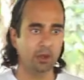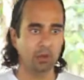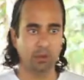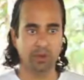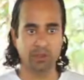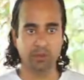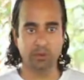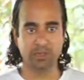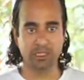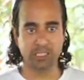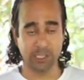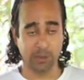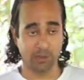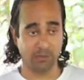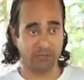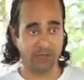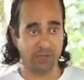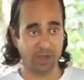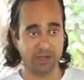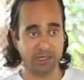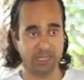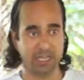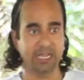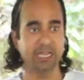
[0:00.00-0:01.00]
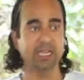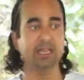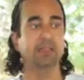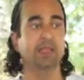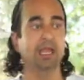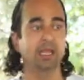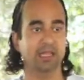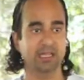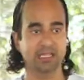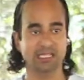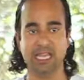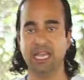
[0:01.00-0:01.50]
with some funding
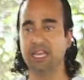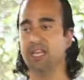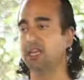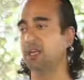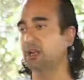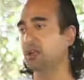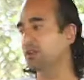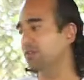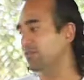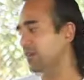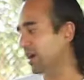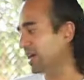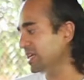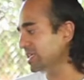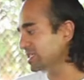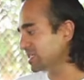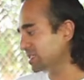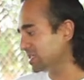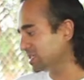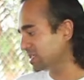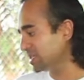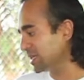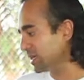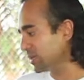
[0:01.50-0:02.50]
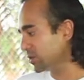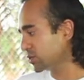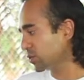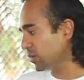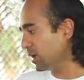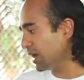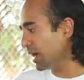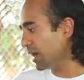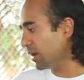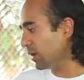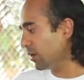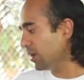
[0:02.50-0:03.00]
and technical advice as
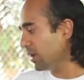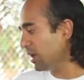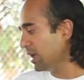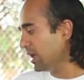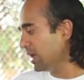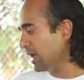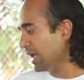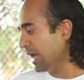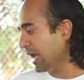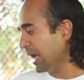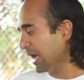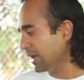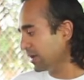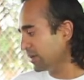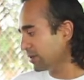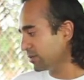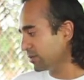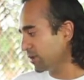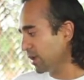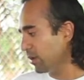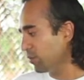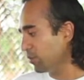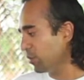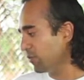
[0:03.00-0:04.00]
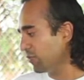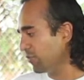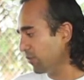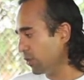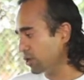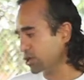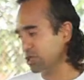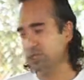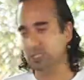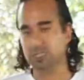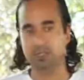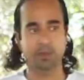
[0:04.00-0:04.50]
well. And we're
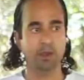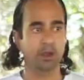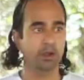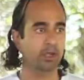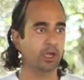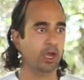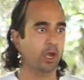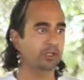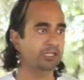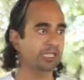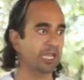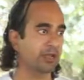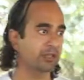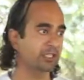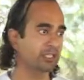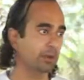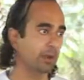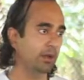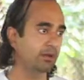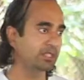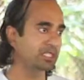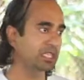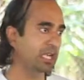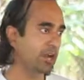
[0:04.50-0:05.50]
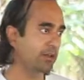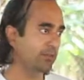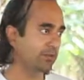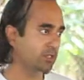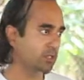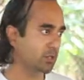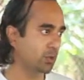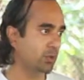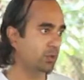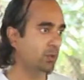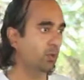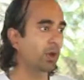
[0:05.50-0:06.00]
fortunate to be able to go down to El
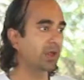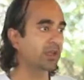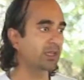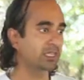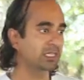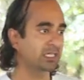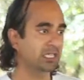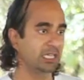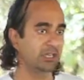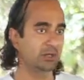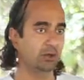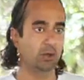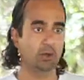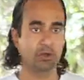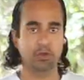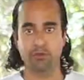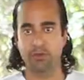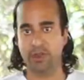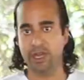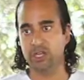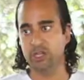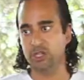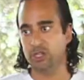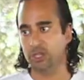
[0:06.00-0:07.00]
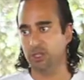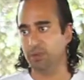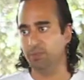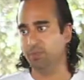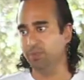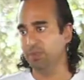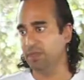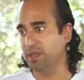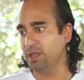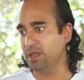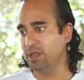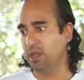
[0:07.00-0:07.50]
Salvador and witness the inauguration.
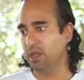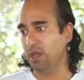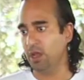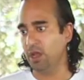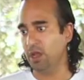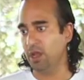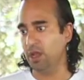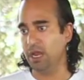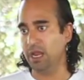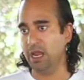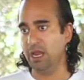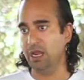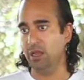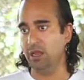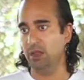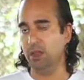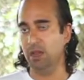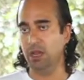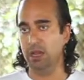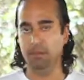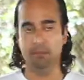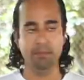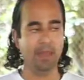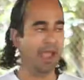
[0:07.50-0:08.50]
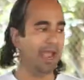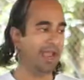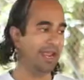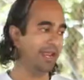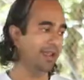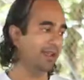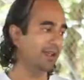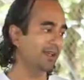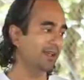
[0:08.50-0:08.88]
in May.